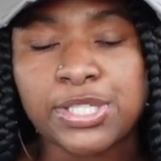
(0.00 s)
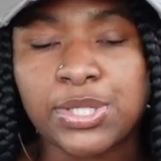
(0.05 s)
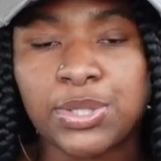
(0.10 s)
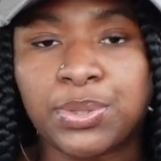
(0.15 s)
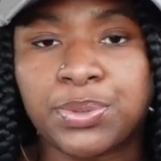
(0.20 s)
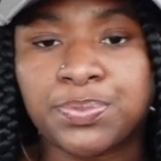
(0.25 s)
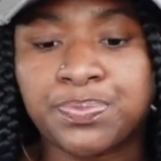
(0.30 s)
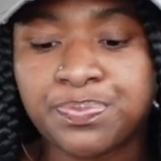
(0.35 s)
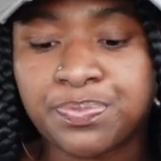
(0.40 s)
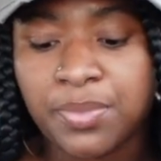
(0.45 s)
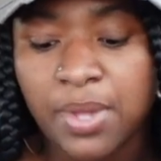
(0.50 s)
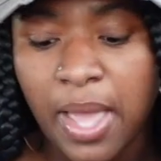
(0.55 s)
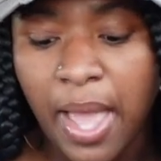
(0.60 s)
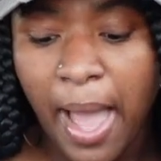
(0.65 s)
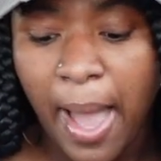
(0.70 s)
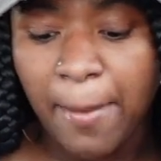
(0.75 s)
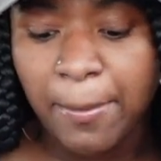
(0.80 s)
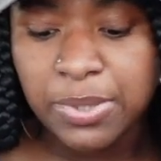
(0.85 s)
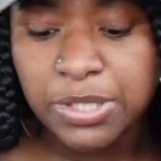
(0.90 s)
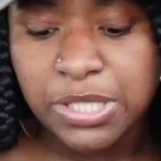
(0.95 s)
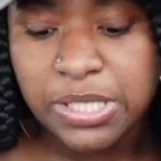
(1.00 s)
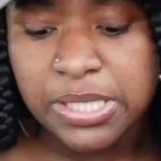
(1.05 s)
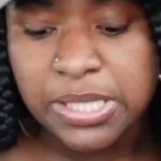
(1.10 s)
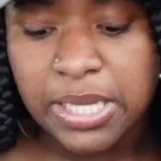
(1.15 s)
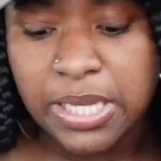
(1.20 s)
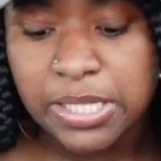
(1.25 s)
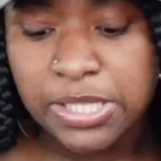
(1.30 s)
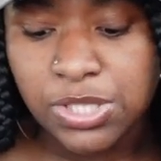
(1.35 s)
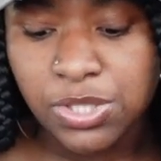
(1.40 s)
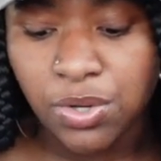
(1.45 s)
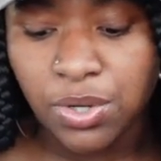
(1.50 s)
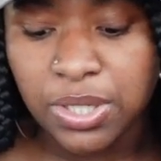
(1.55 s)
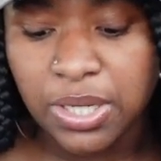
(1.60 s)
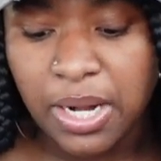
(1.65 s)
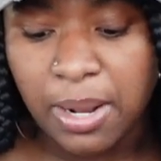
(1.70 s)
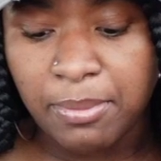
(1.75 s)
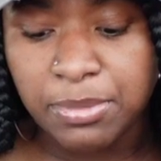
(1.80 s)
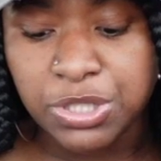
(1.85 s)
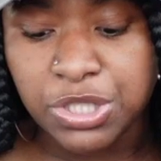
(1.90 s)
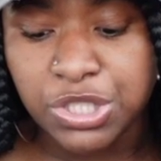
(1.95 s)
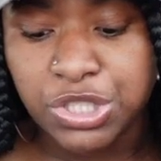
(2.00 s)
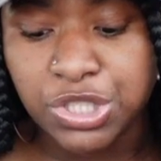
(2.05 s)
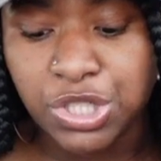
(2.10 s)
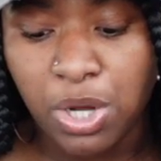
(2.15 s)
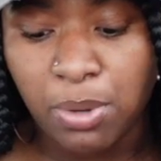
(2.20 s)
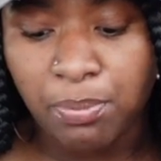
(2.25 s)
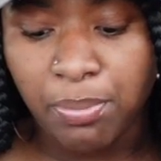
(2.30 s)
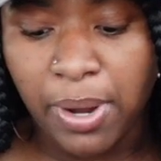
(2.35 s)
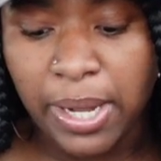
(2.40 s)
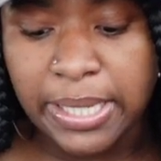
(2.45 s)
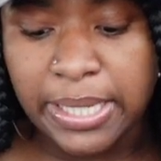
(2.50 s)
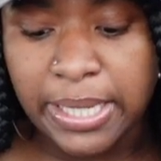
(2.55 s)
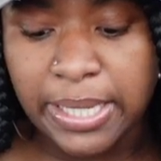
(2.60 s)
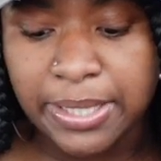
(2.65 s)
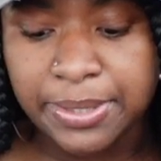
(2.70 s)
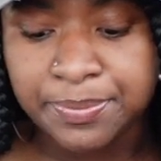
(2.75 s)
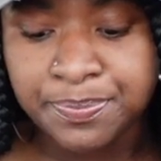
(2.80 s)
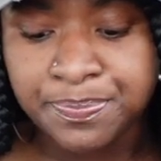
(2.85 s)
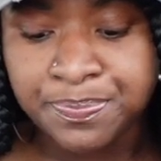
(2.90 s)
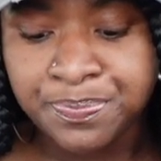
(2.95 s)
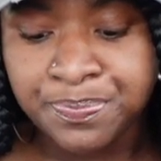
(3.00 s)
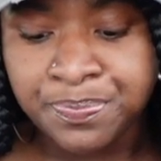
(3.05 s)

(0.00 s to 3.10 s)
So I'm gonna just get started. I'm gonna just jump right in.